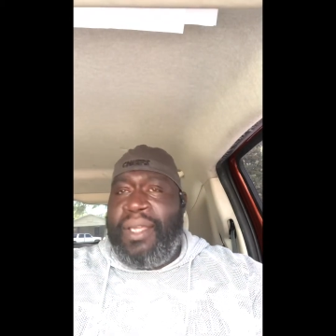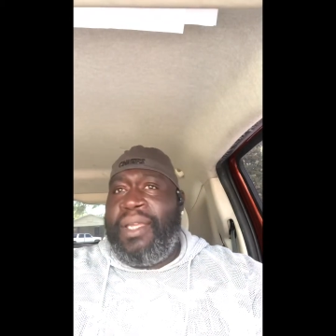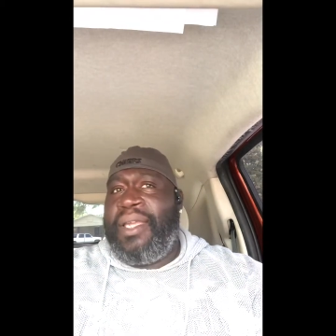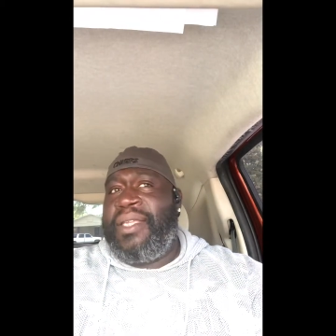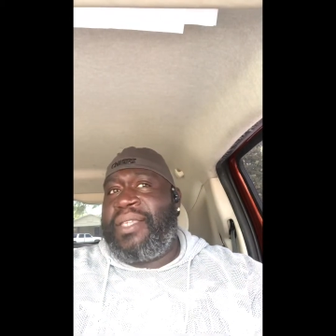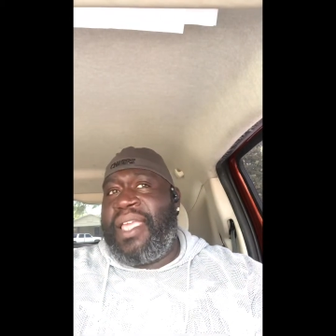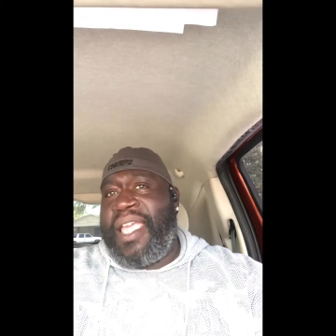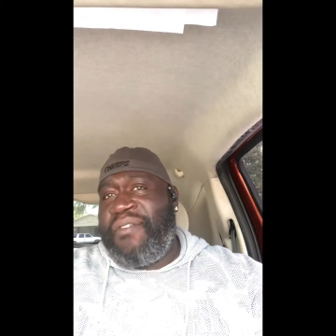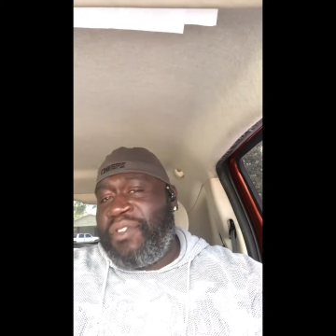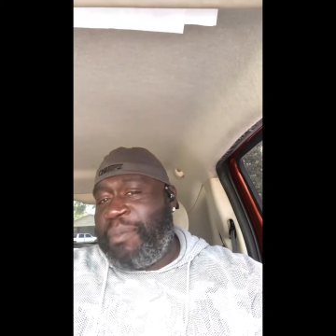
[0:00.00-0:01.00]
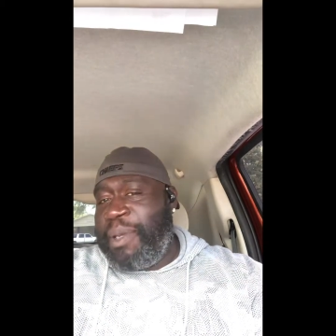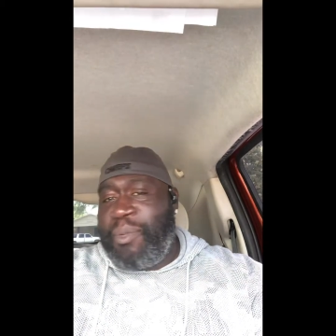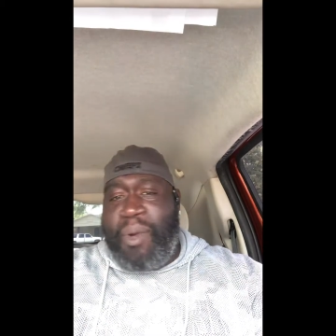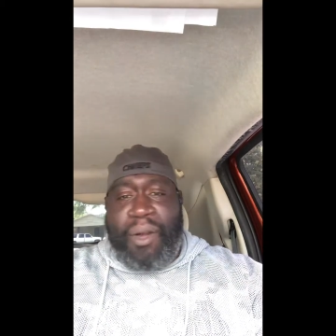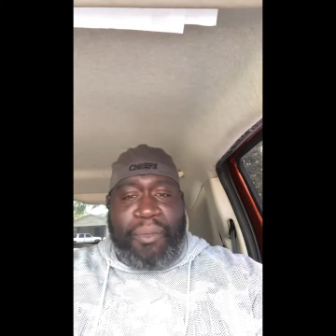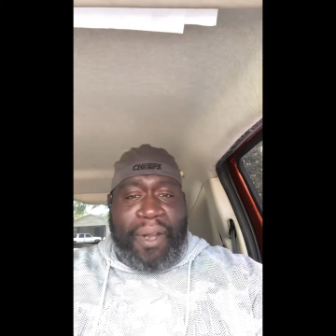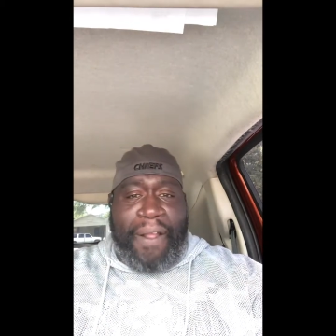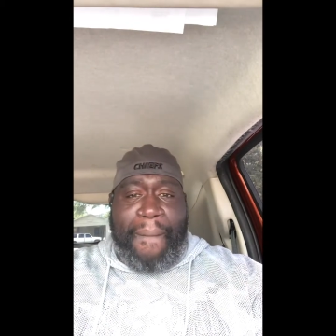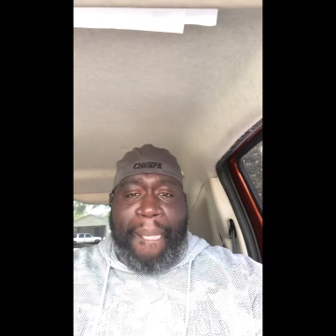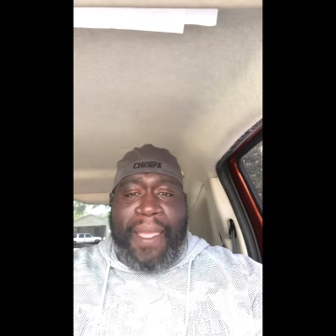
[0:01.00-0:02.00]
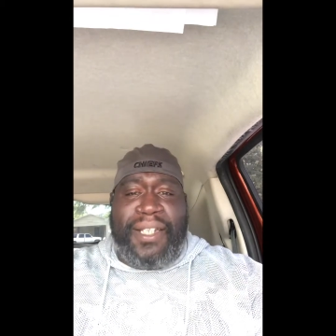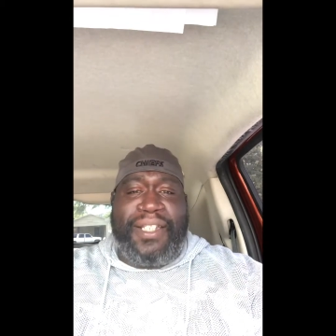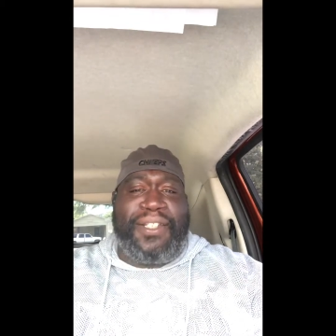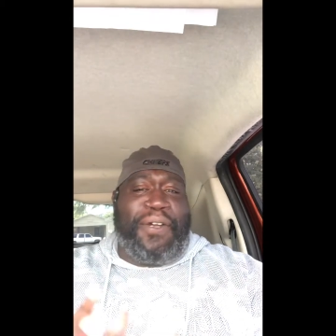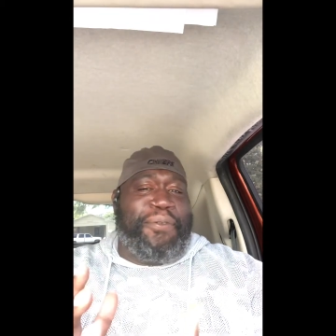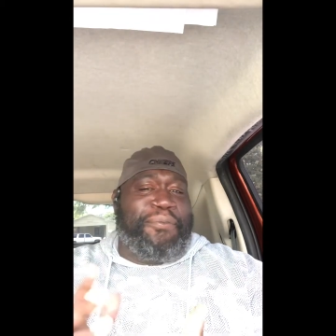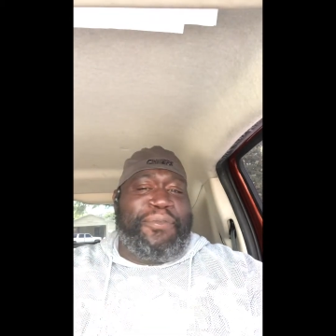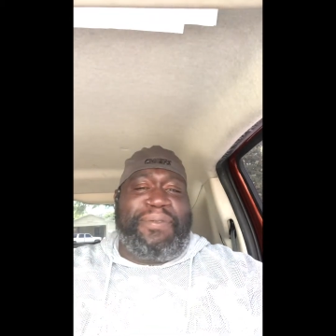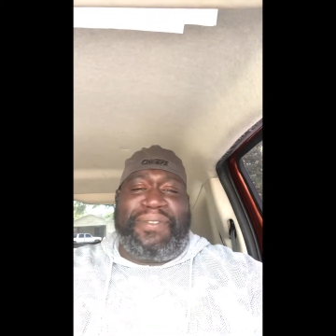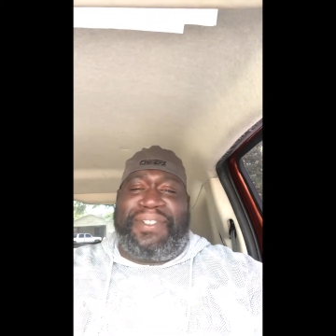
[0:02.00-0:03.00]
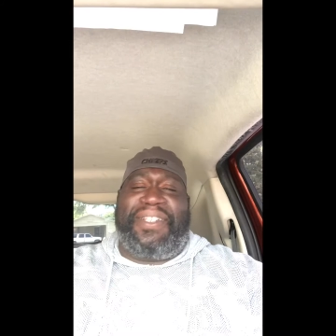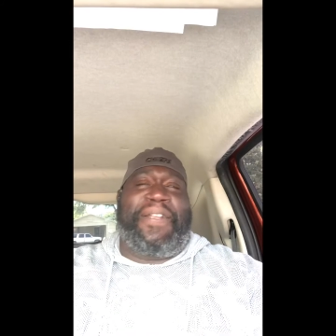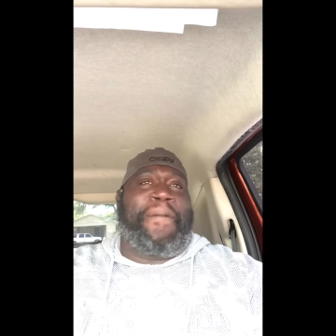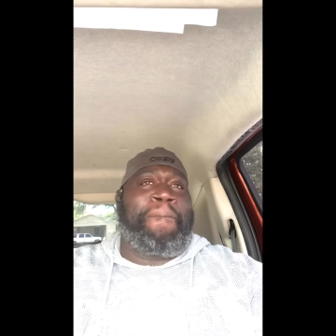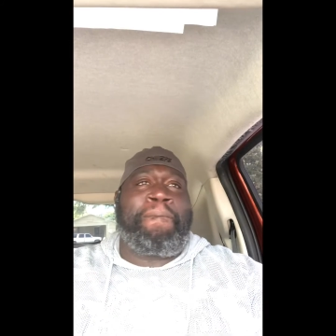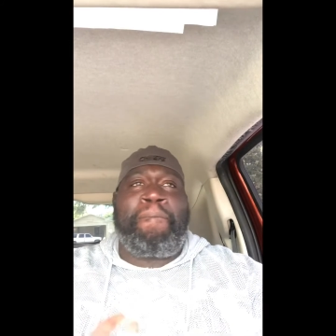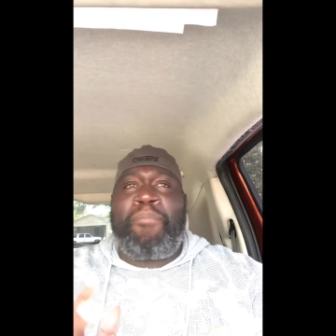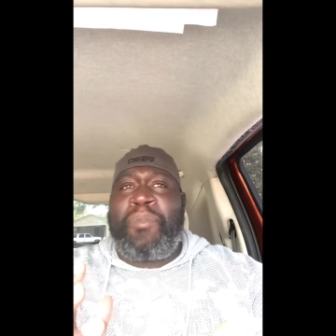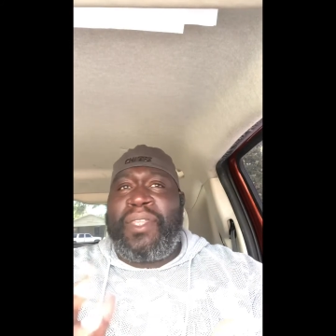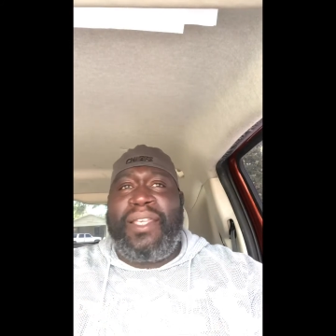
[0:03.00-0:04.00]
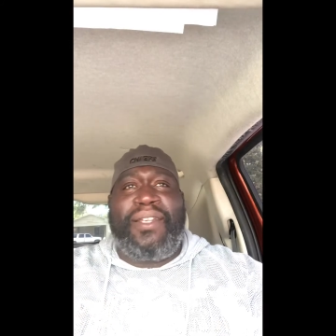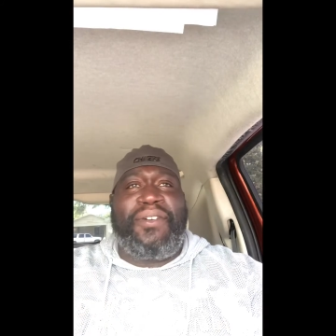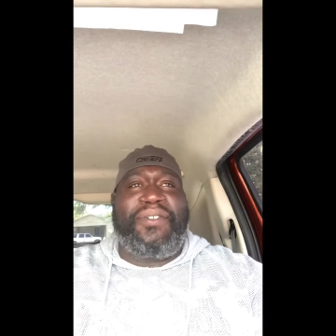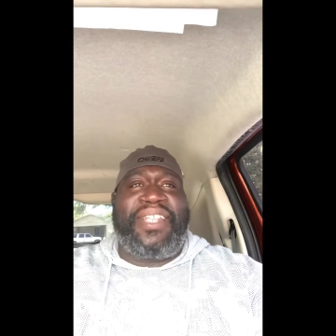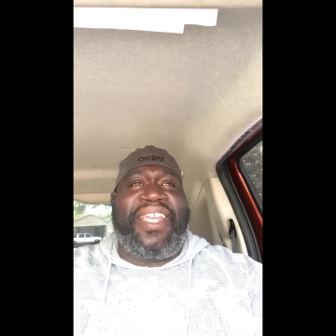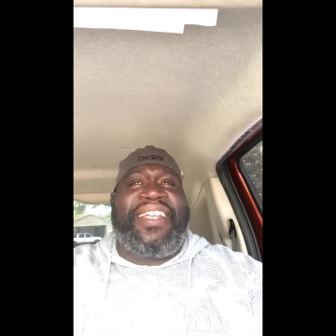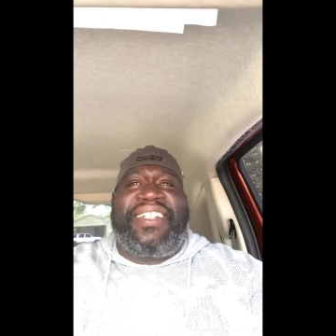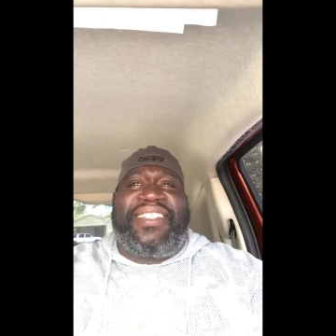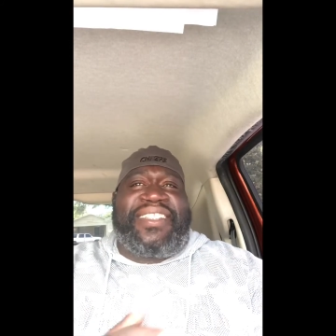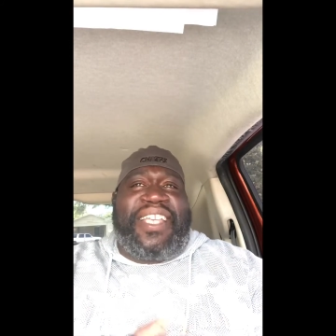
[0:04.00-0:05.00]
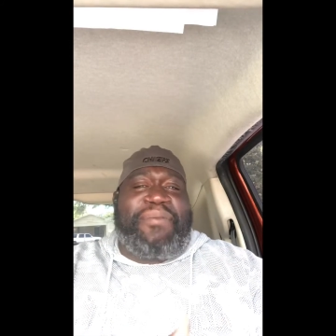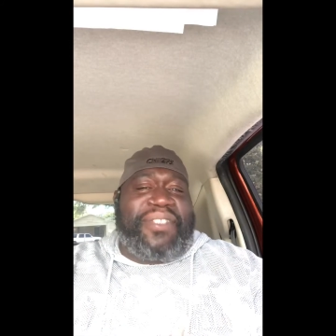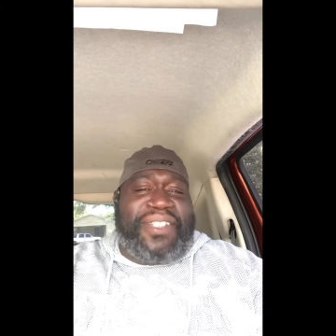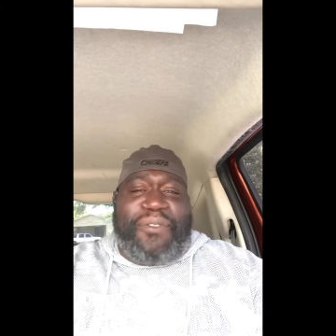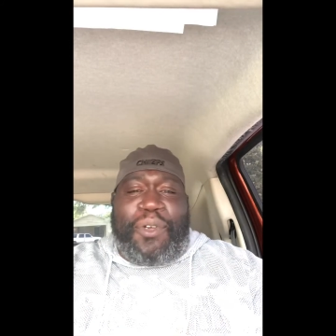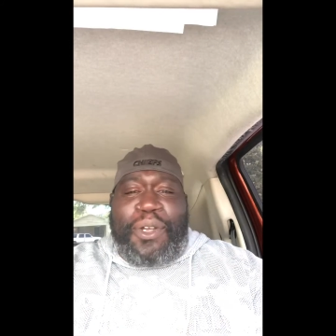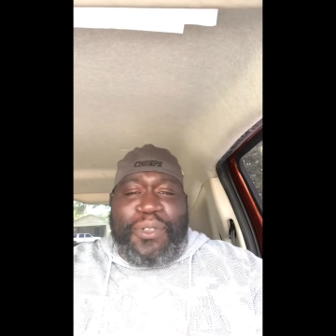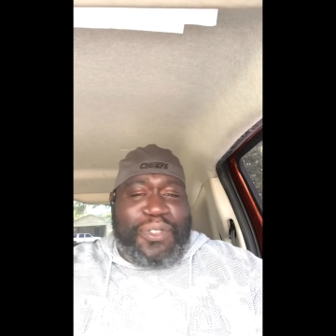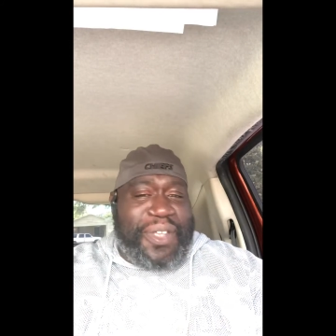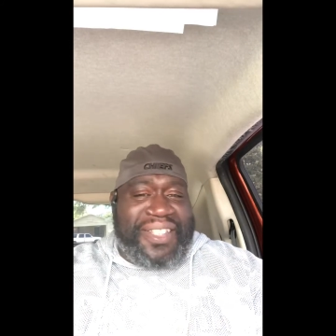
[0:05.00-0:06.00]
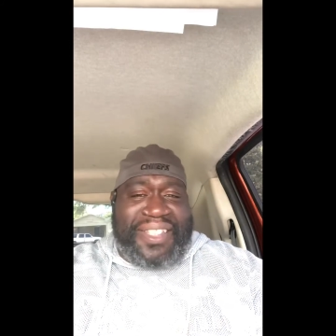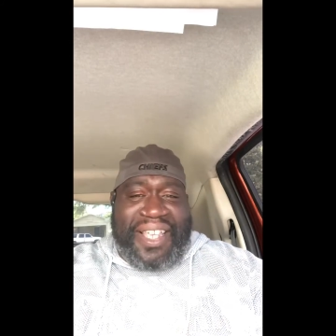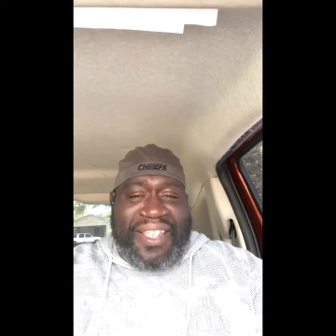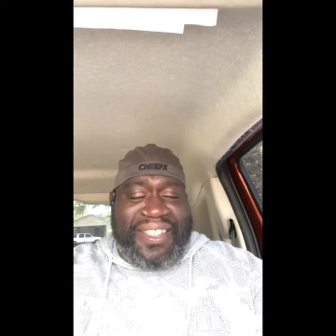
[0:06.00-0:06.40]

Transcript: It's a handful of people walking around. It just don't, they could have just kept the stuff closed if that's the case.